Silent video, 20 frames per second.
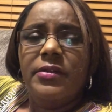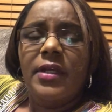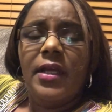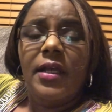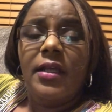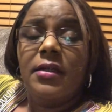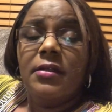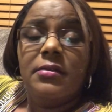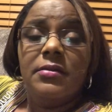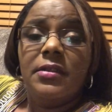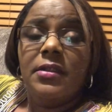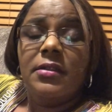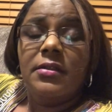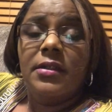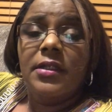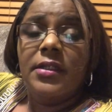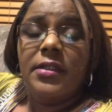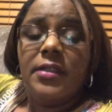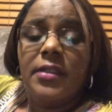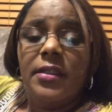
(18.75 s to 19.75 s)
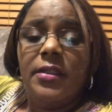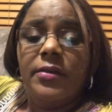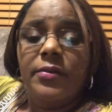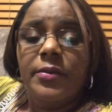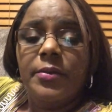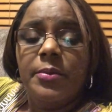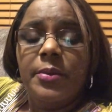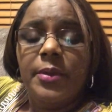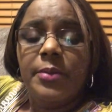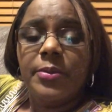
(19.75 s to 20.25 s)
I don't know. I can't
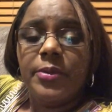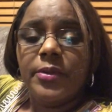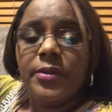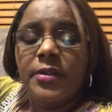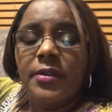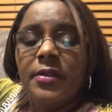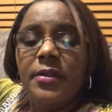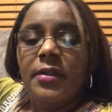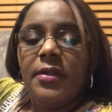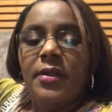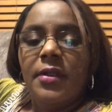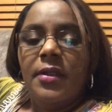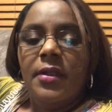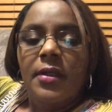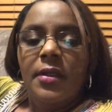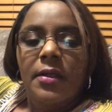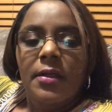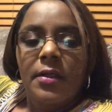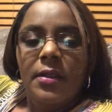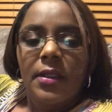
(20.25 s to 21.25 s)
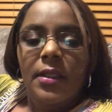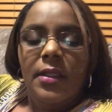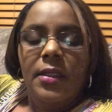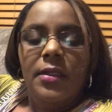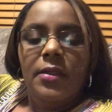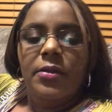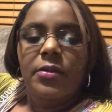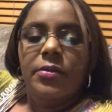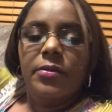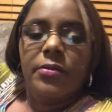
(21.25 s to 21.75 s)
remember.
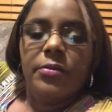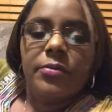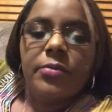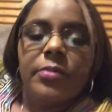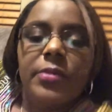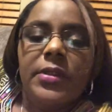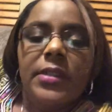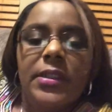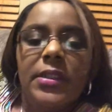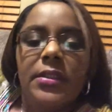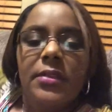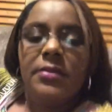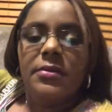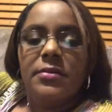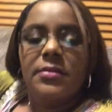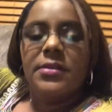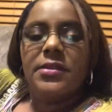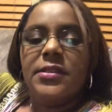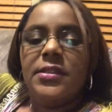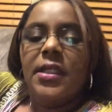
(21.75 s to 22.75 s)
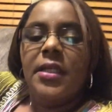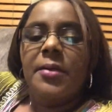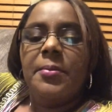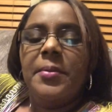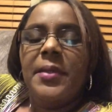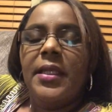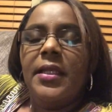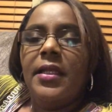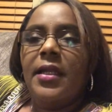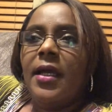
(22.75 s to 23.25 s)
Anywho, we stay
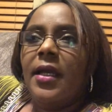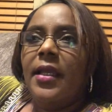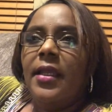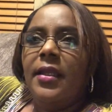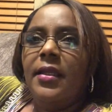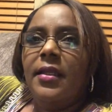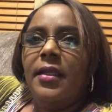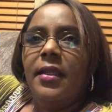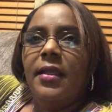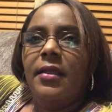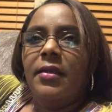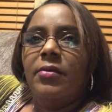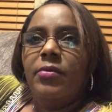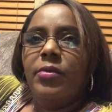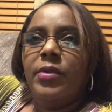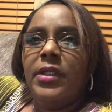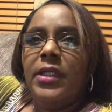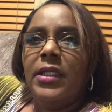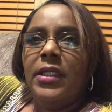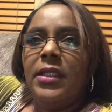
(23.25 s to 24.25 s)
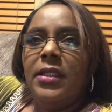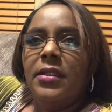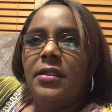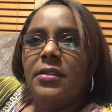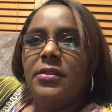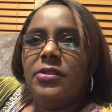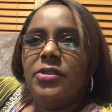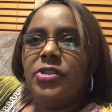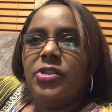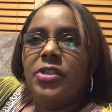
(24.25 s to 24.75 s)
up at night, and
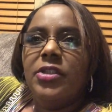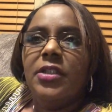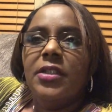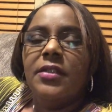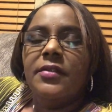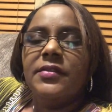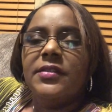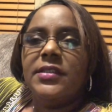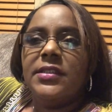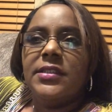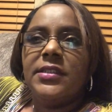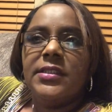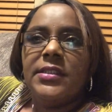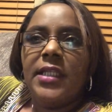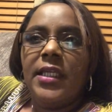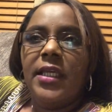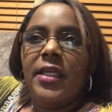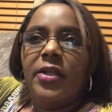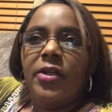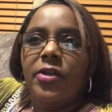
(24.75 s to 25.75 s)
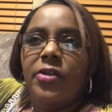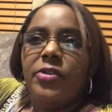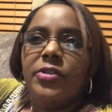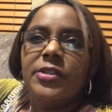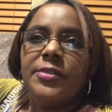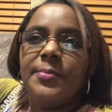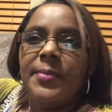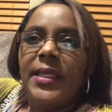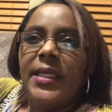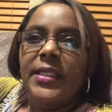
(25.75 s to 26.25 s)
she loves to stay in her
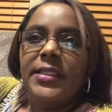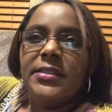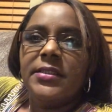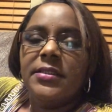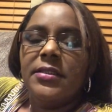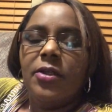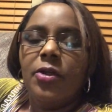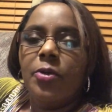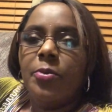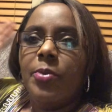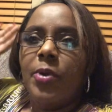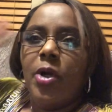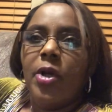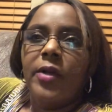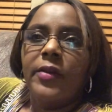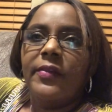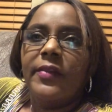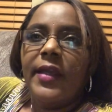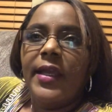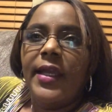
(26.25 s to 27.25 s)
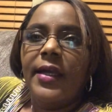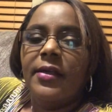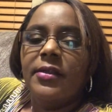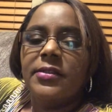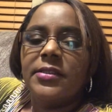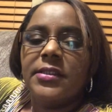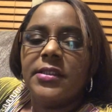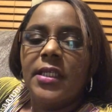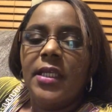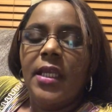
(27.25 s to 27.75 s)
space, in her part of the
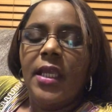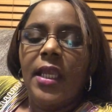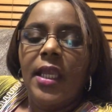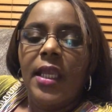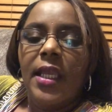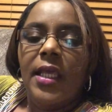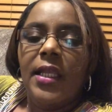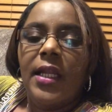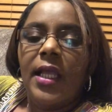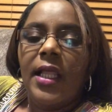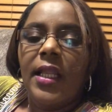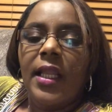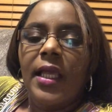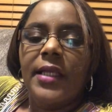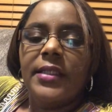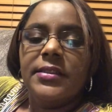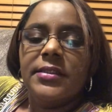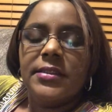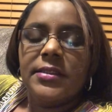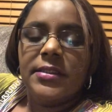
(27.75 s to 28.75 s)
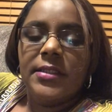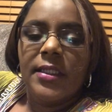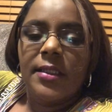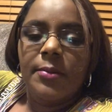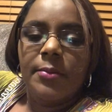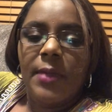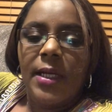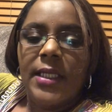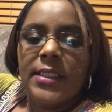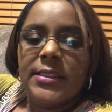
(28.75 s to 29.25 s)
house, and I like to stay
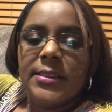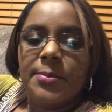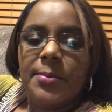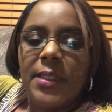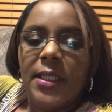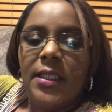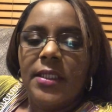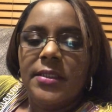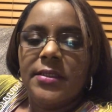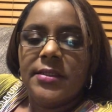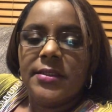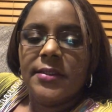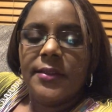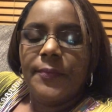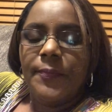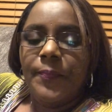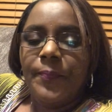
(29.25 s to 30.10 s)
in my space.